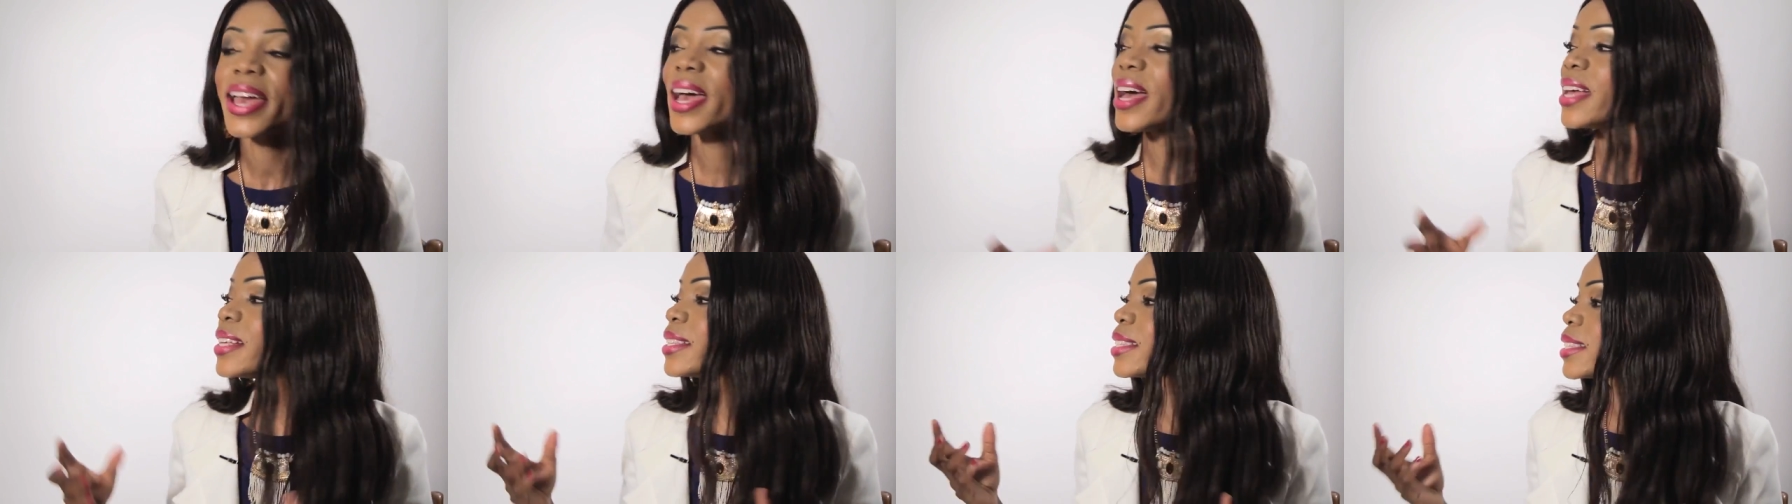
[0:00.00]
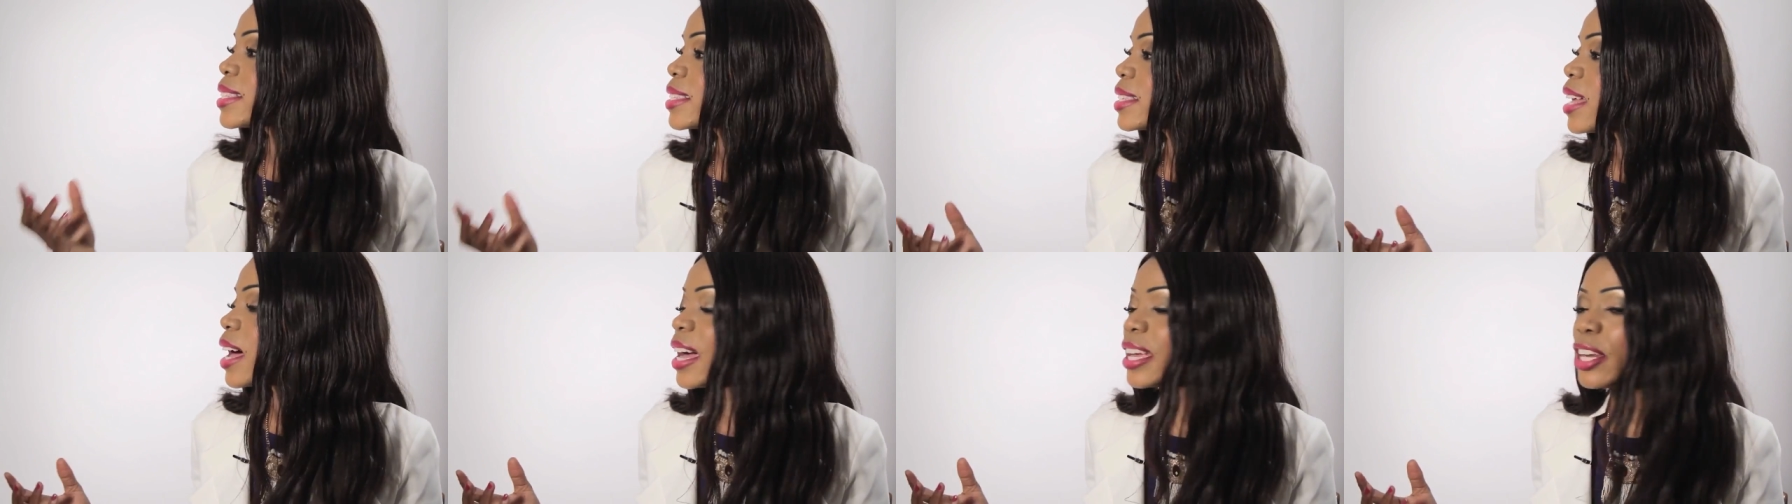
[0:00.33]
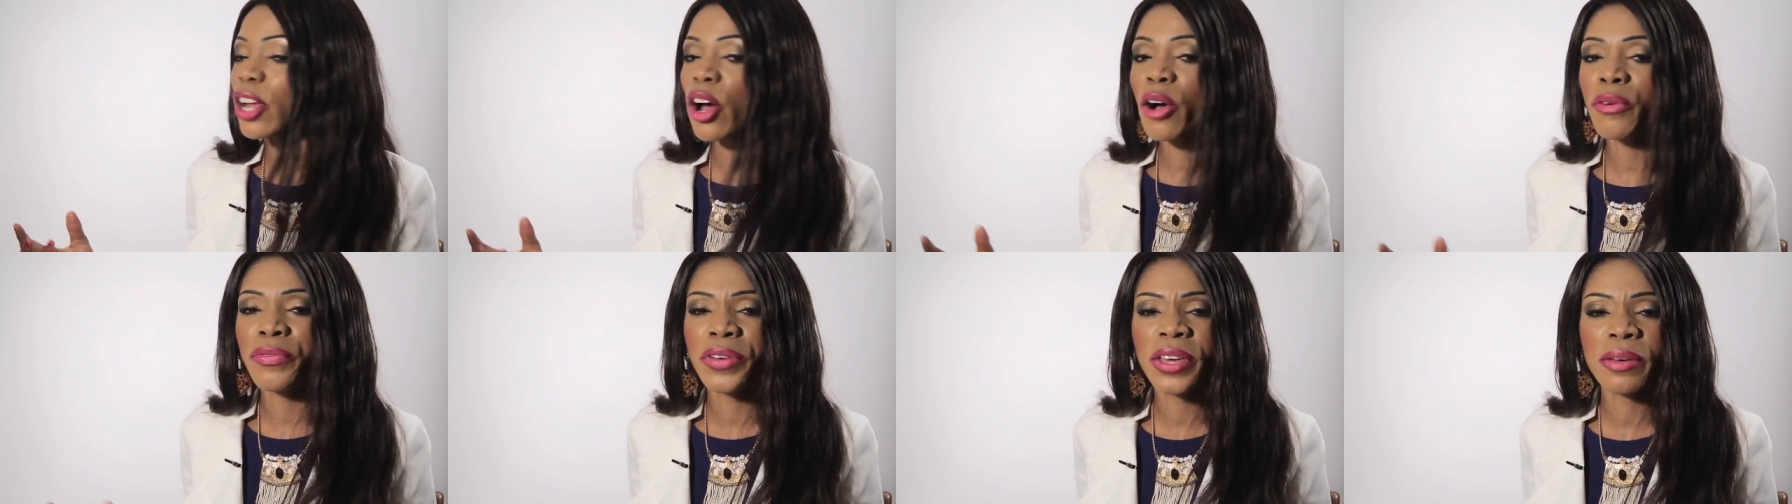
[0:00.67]
a
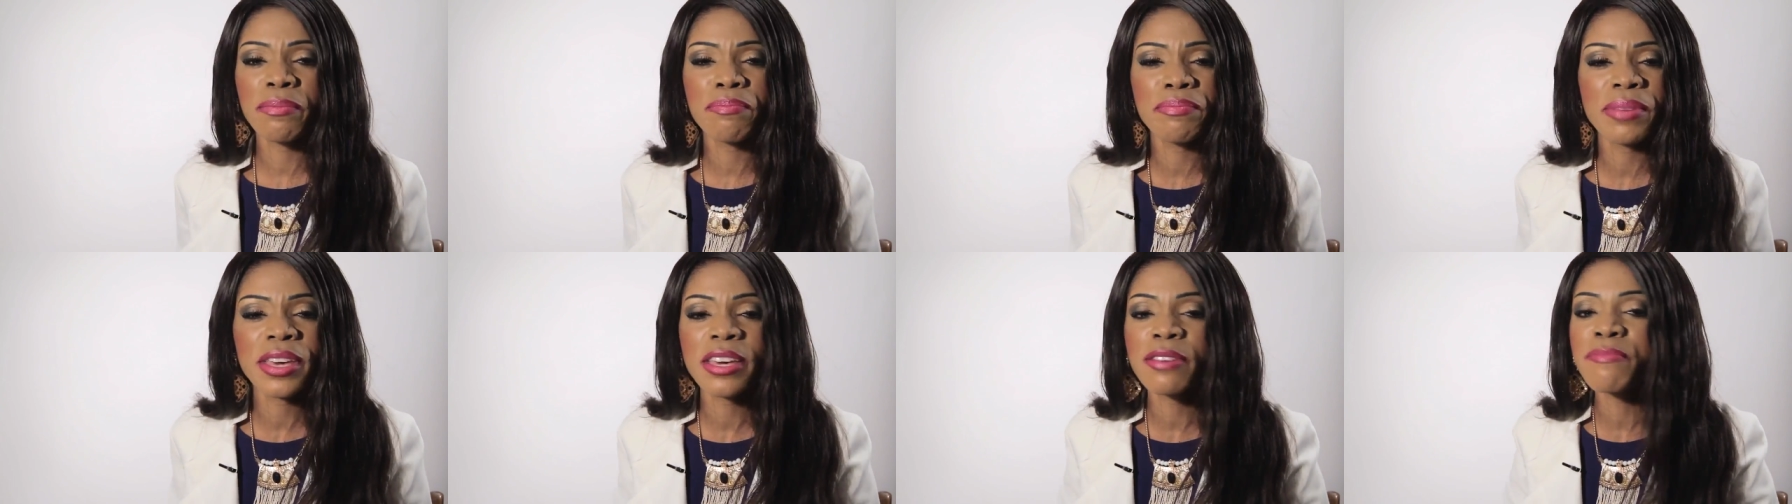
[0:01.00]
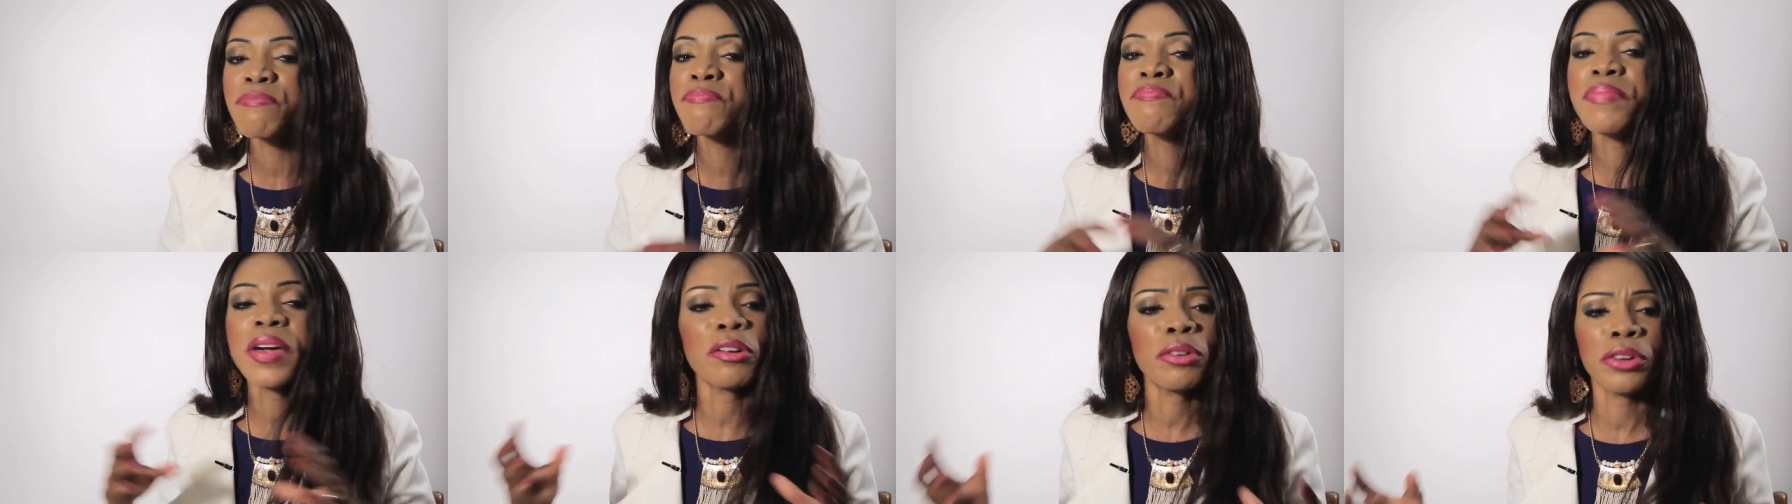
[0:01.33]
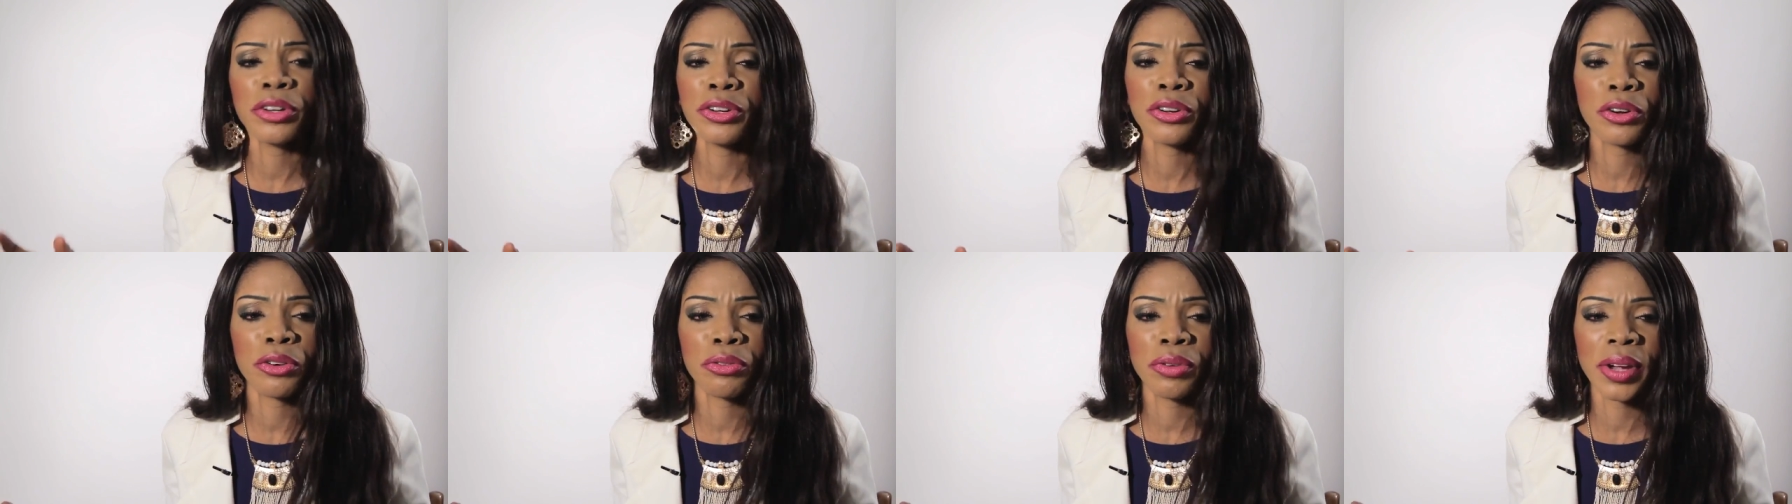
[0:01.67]
sign of him being
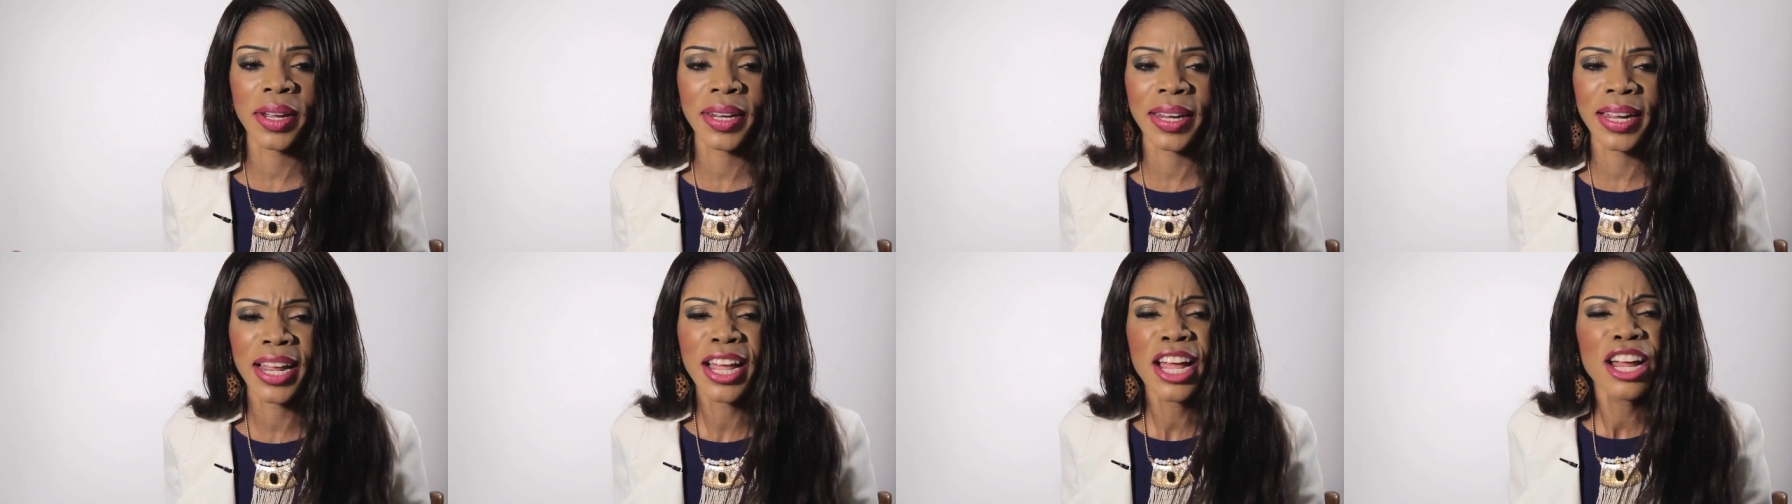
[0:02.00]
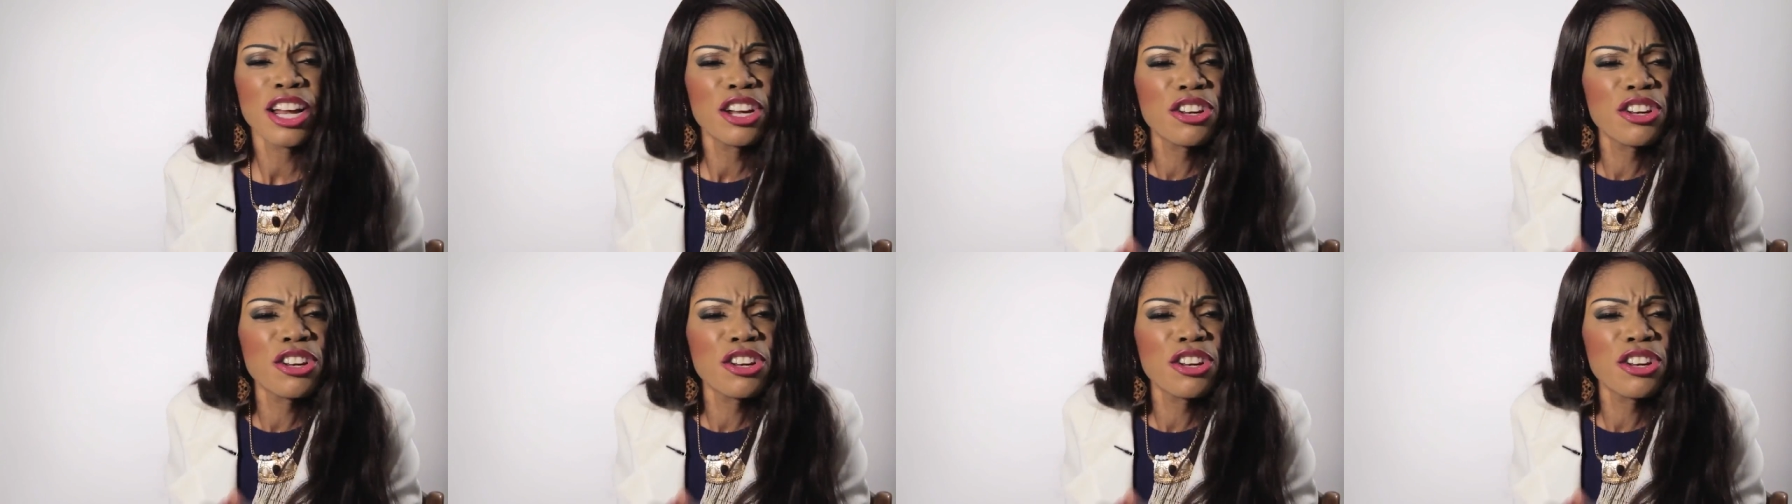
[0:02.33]
buried already.